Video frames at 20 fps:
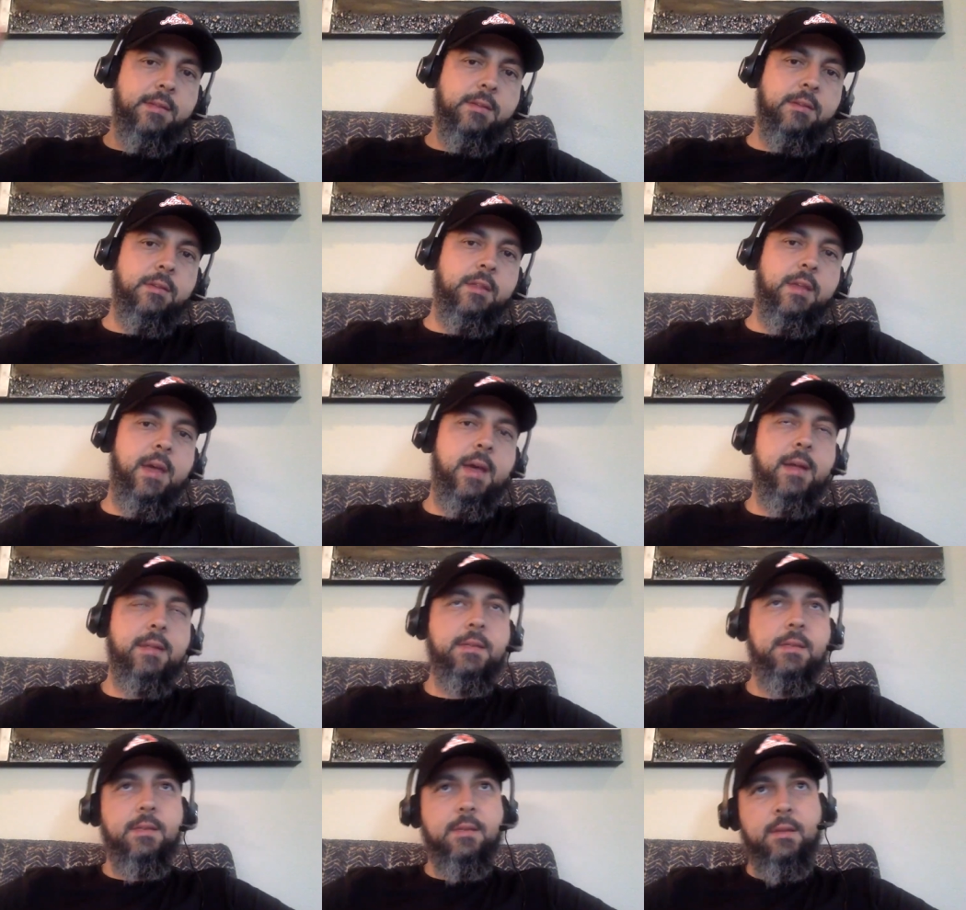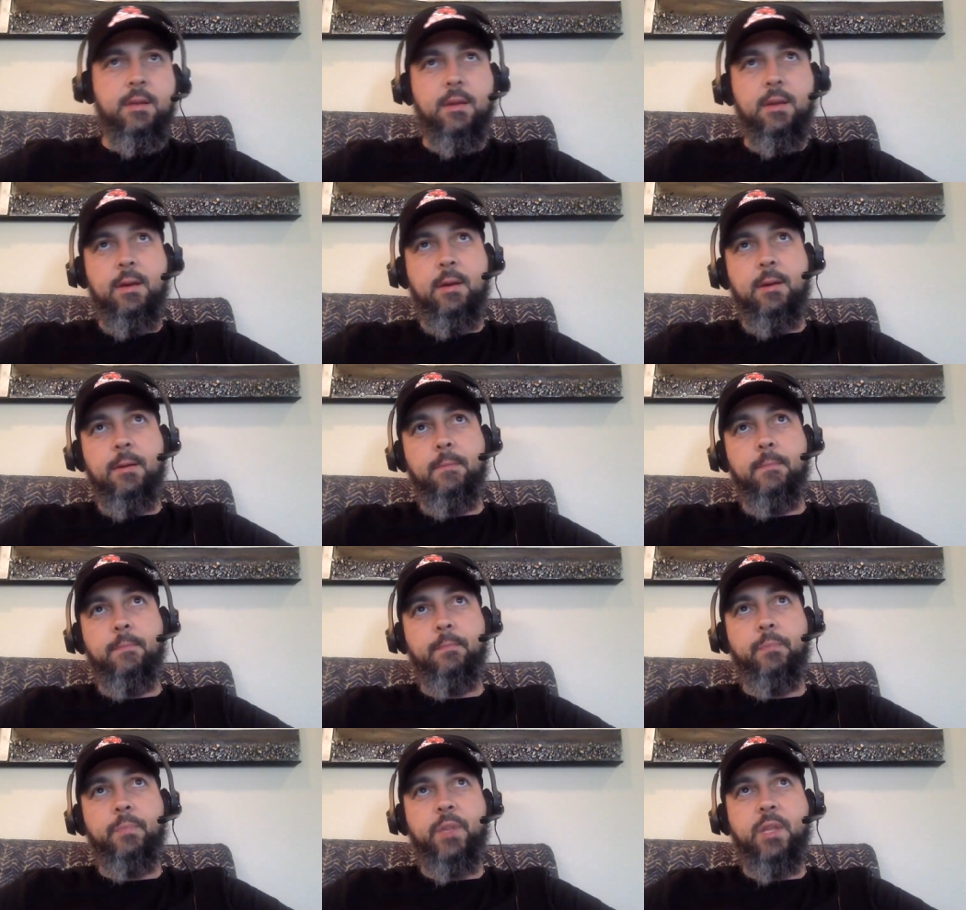So that's
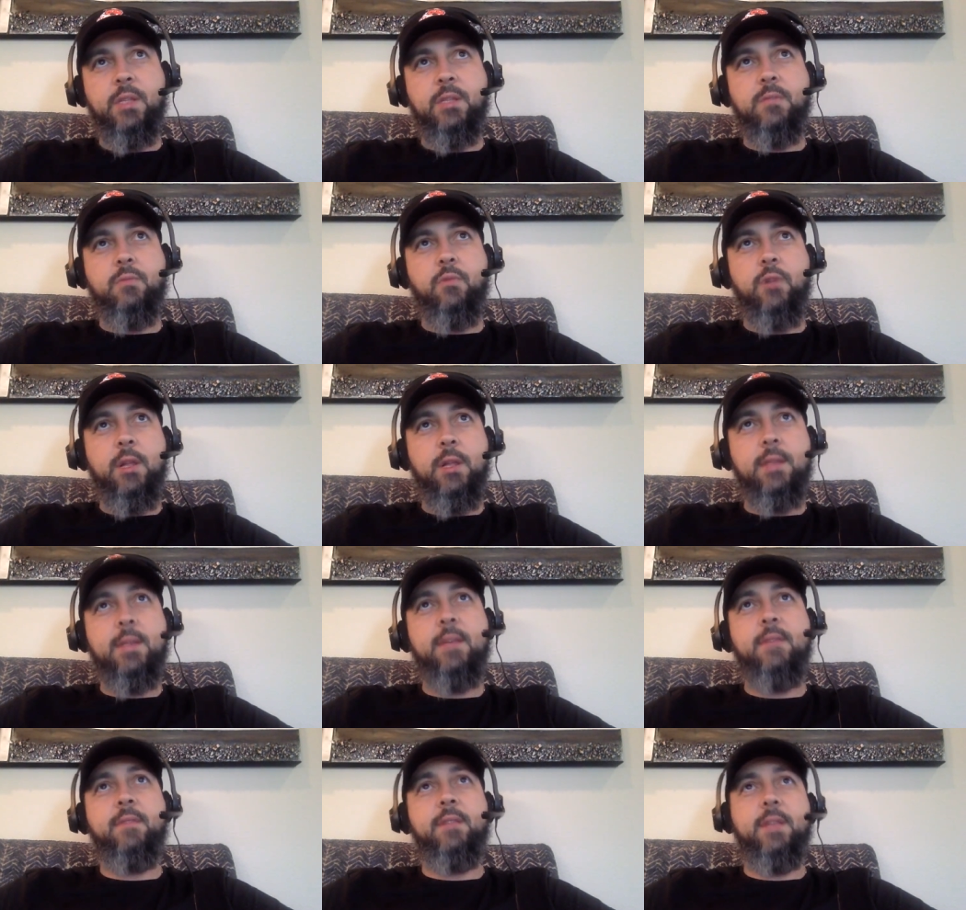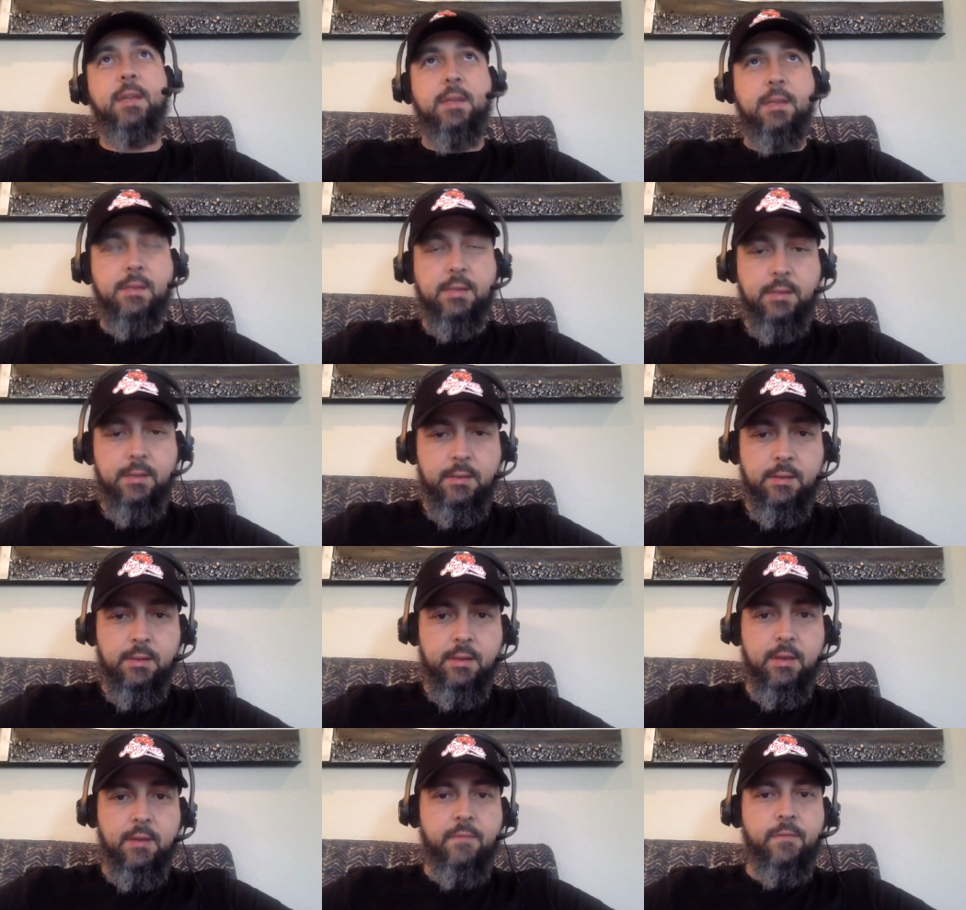um, it's relatively easy
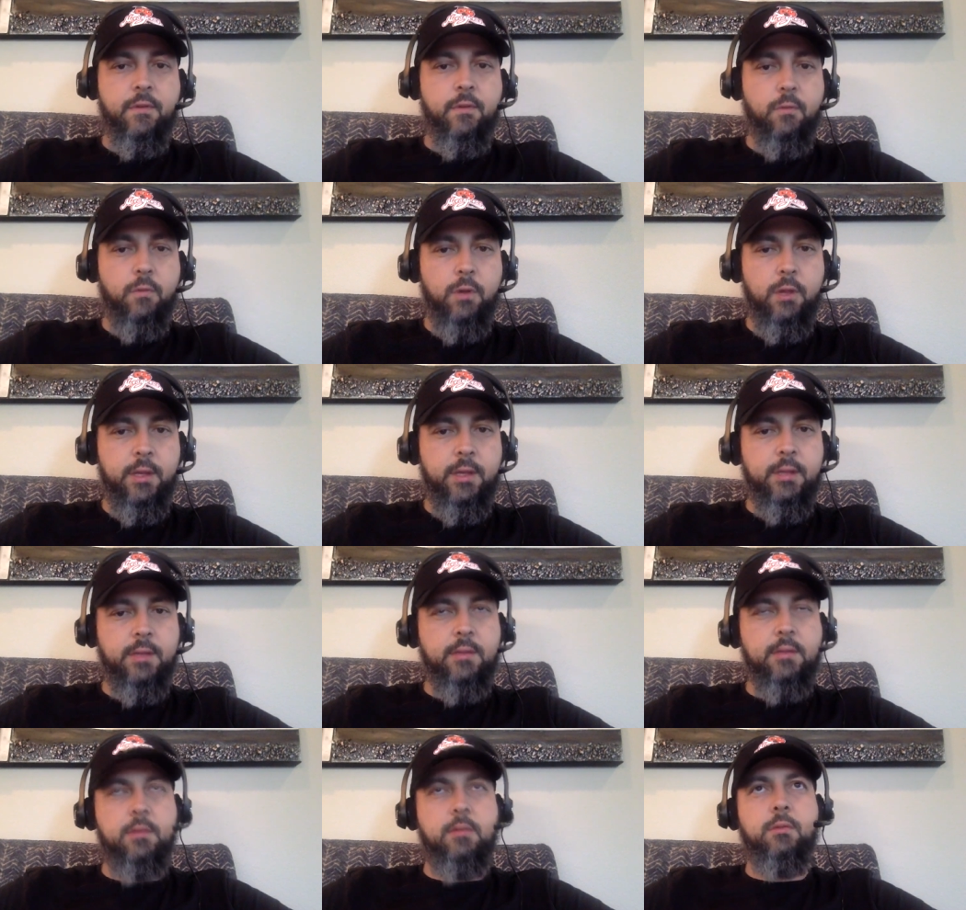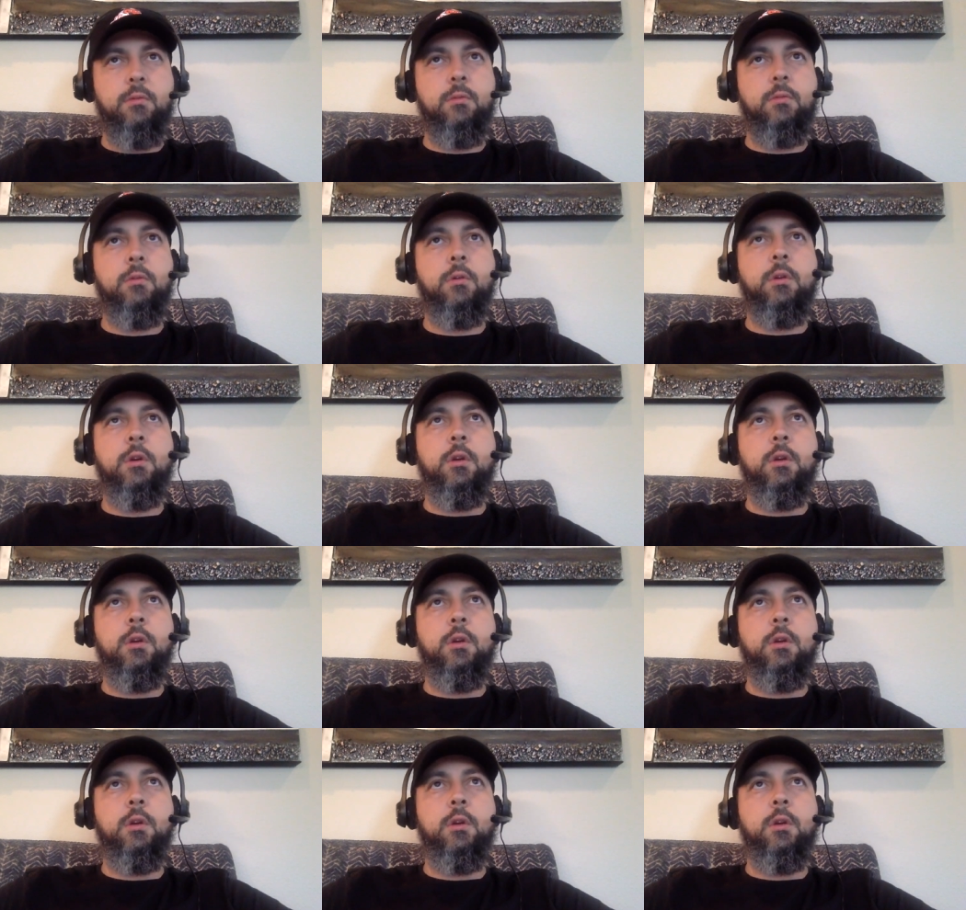if you're willing to